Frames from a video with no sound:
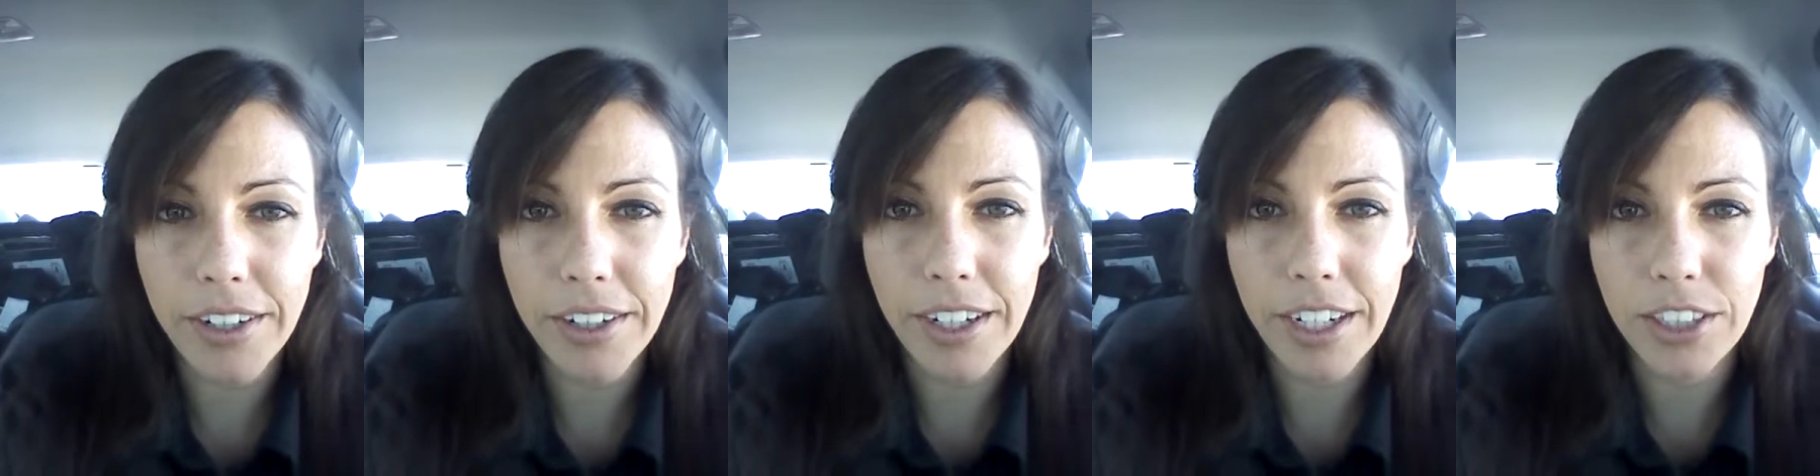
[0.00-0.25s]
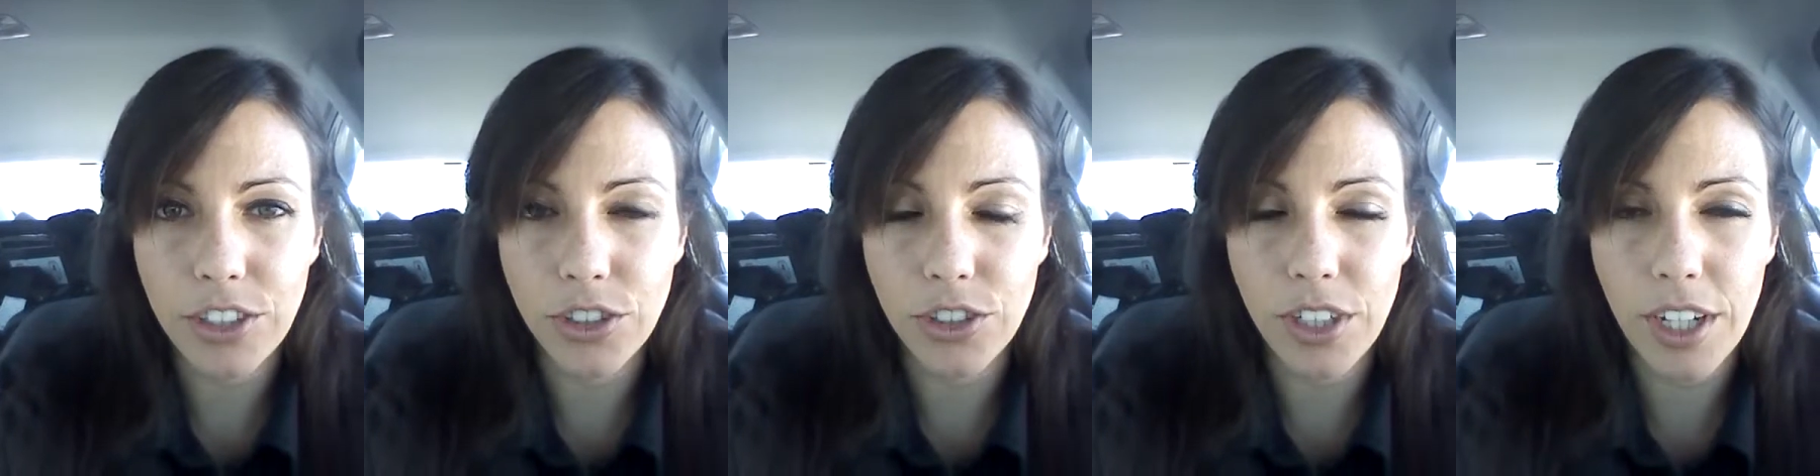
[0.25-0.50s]

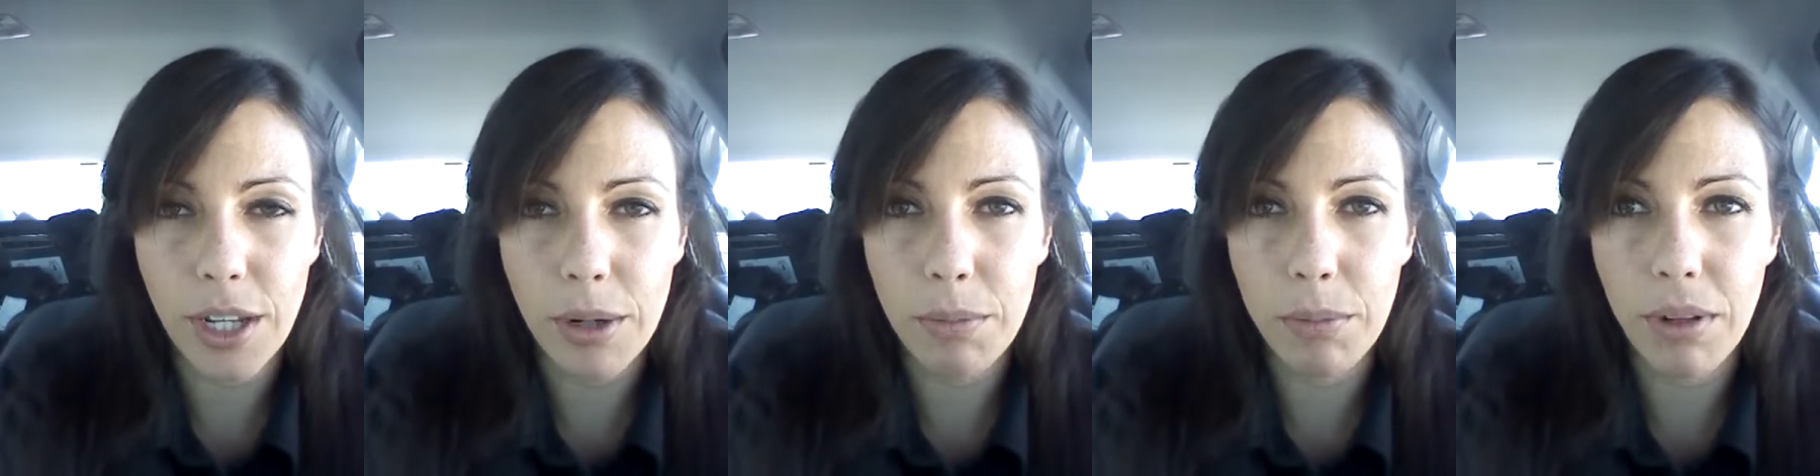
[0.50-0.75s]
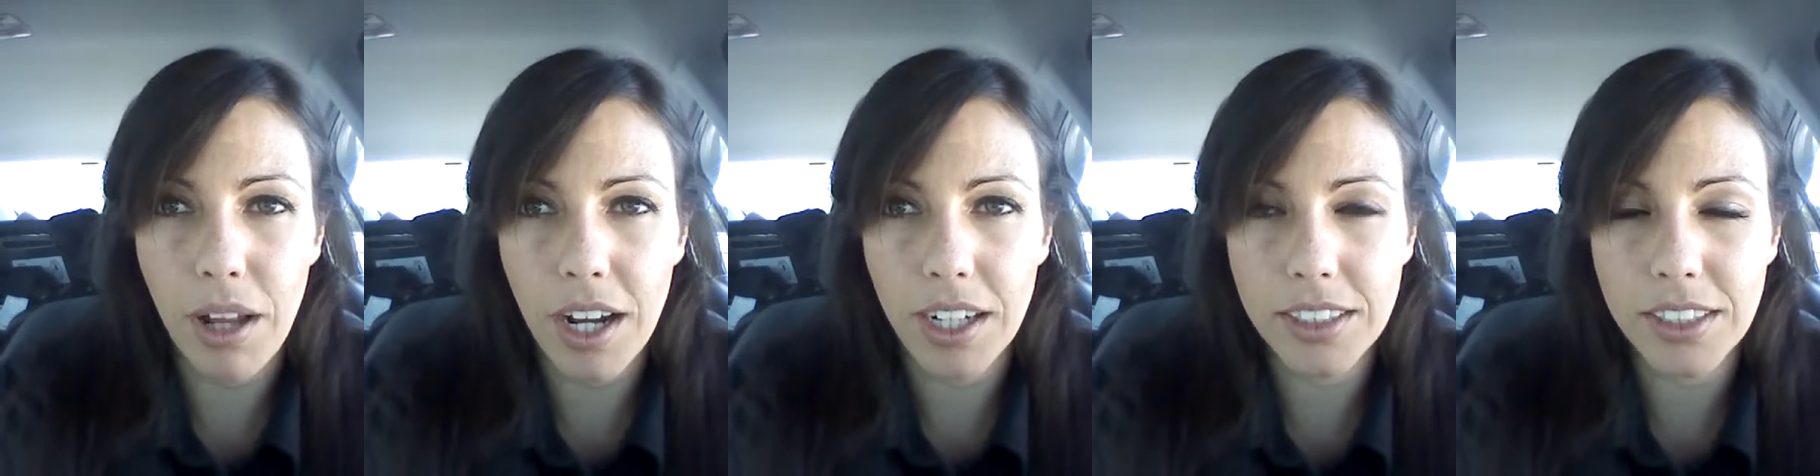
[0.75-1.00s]
and it
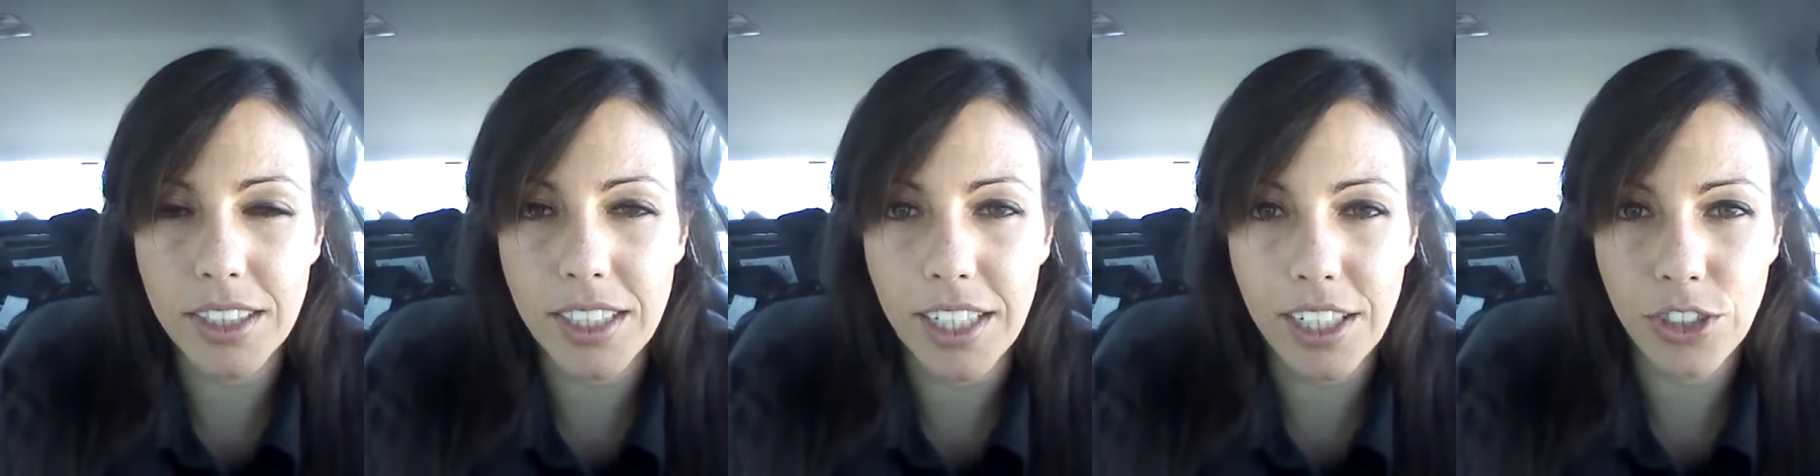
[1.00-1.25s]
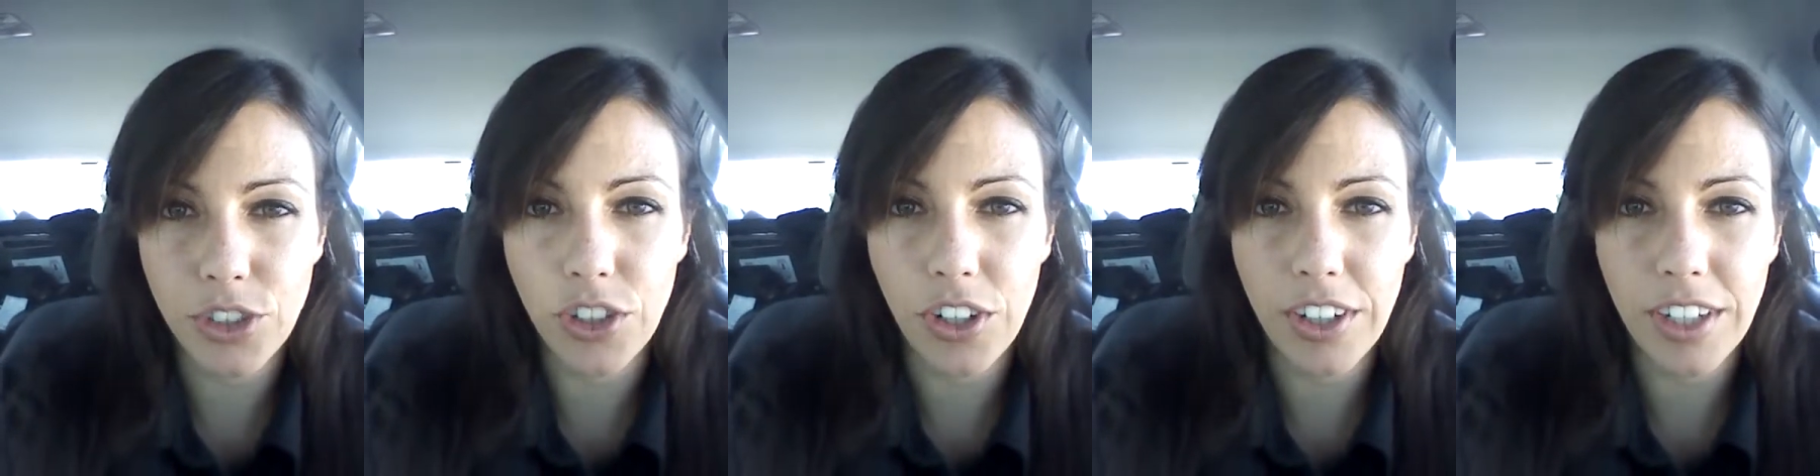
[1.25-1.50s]
blocks the
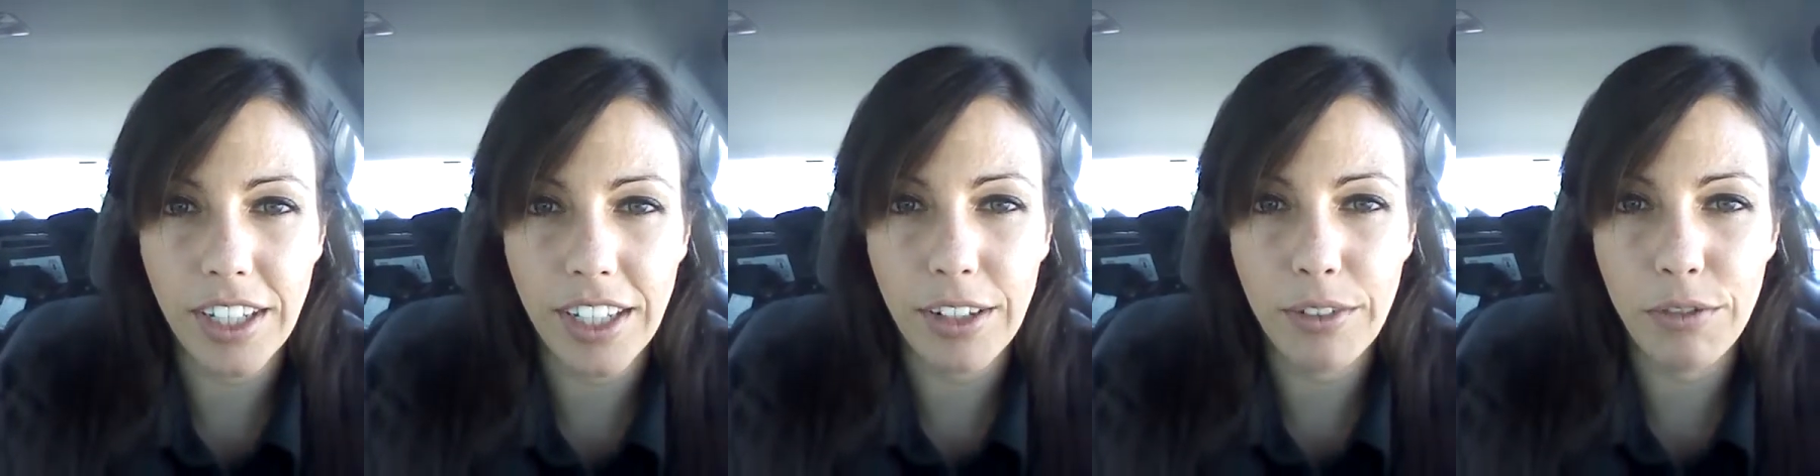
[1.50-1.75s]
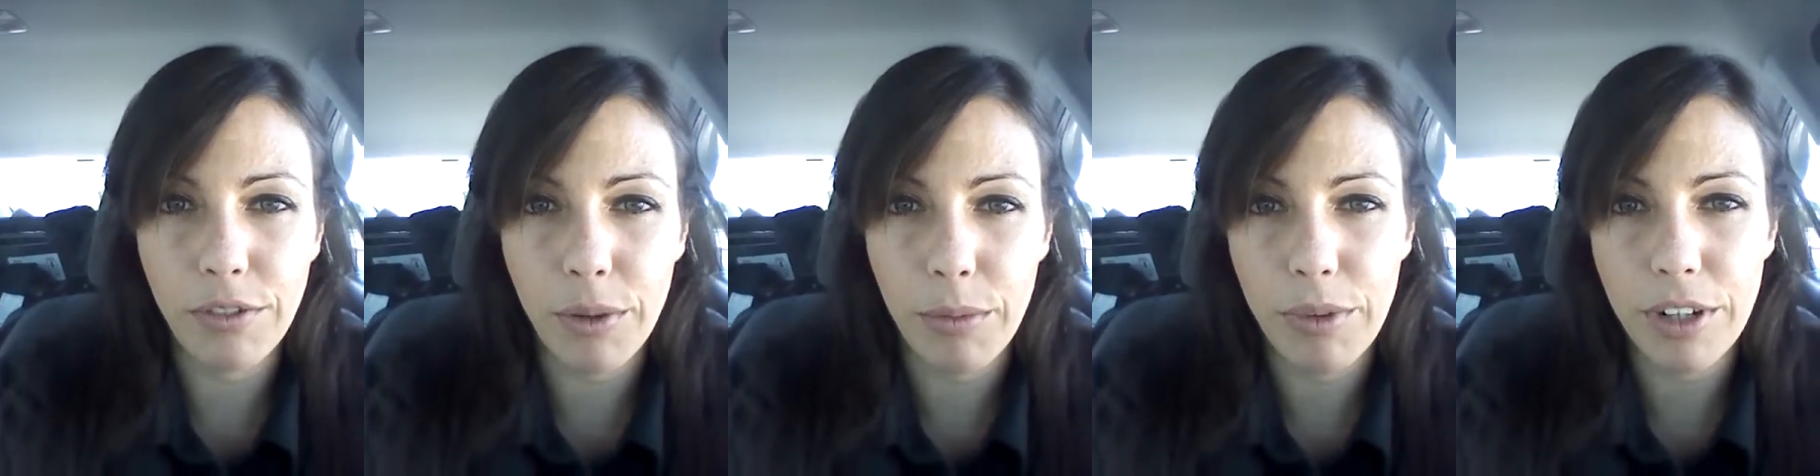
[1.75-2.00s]

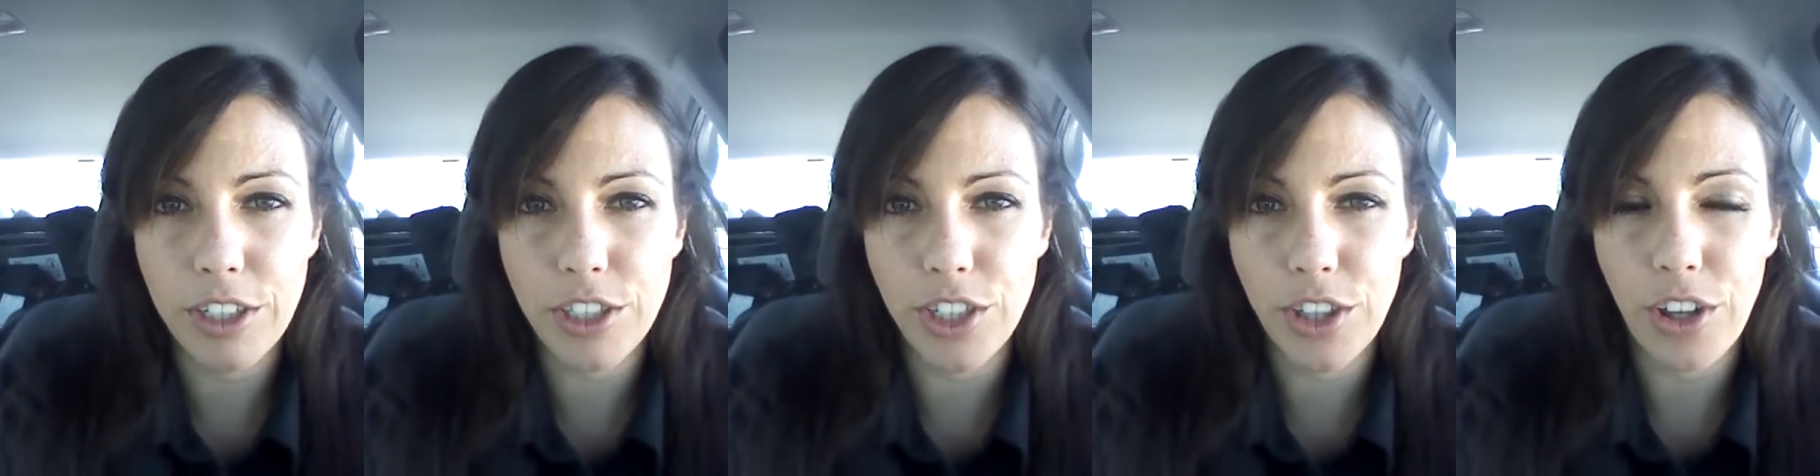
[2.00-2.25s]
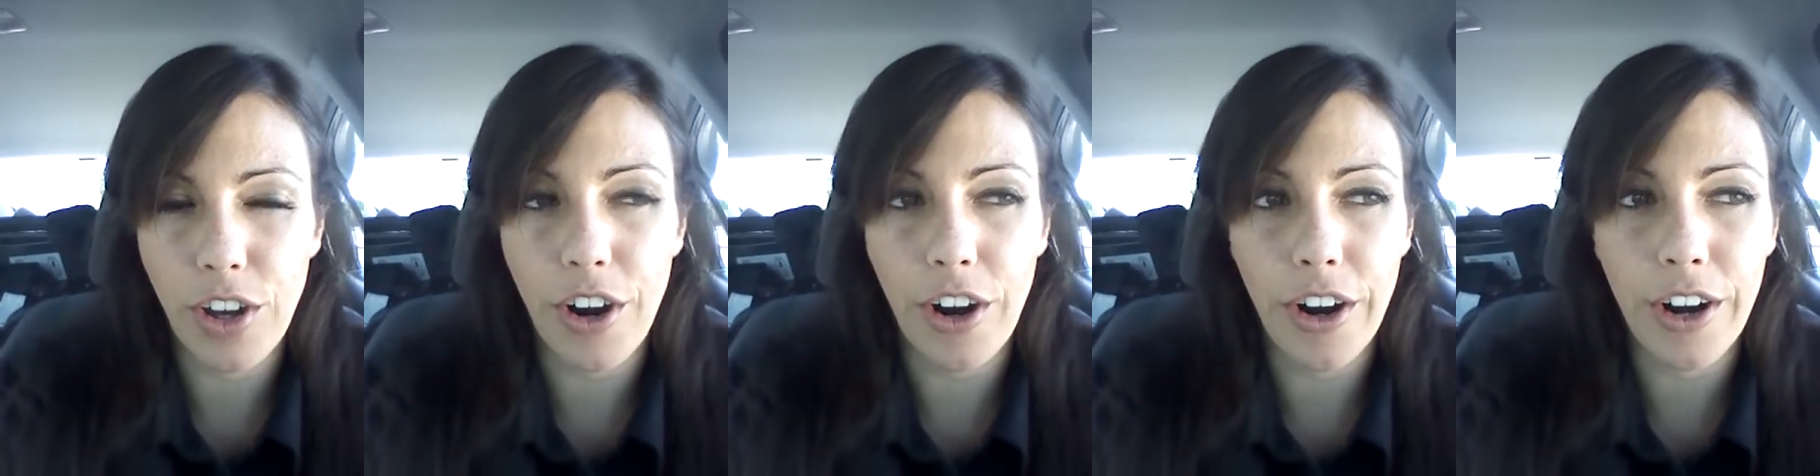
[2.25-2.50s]
adrenaline from reaching
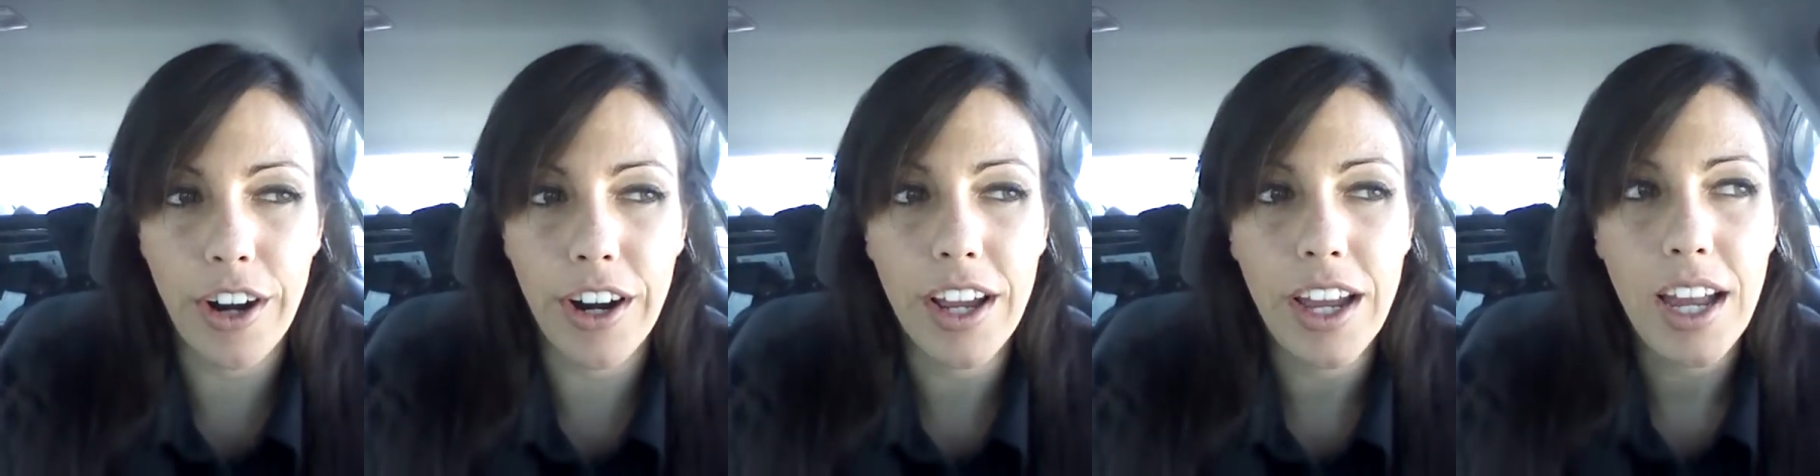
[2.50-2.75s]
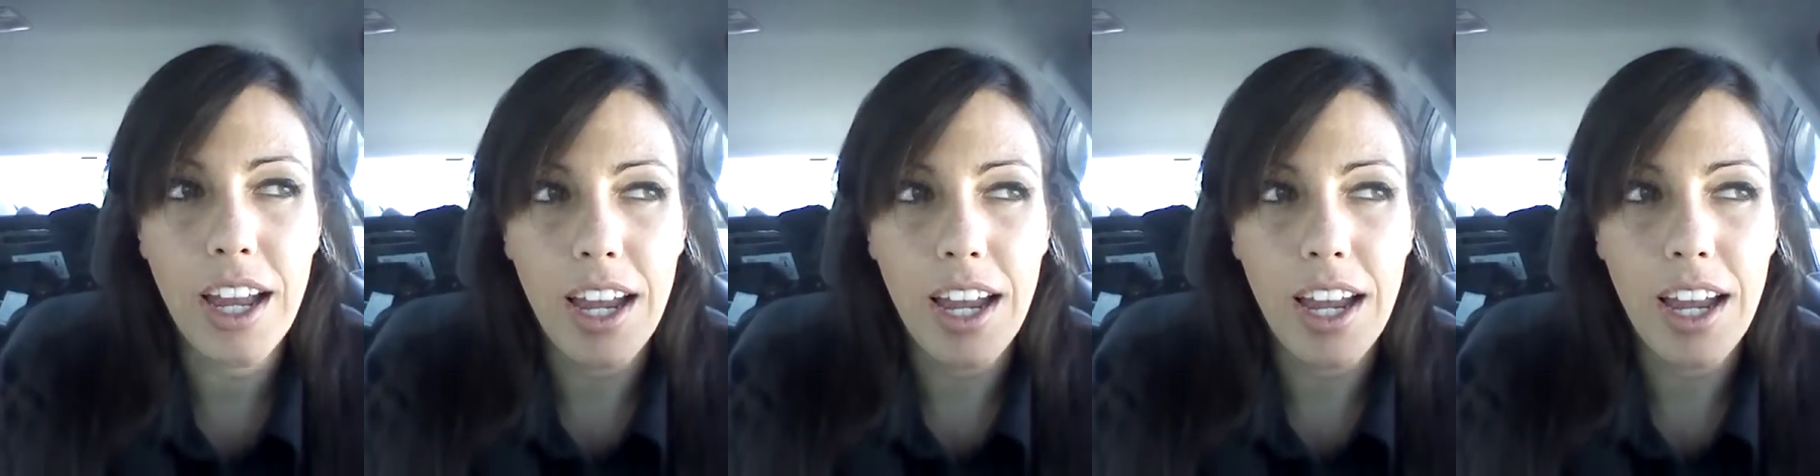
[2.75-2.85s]
the heart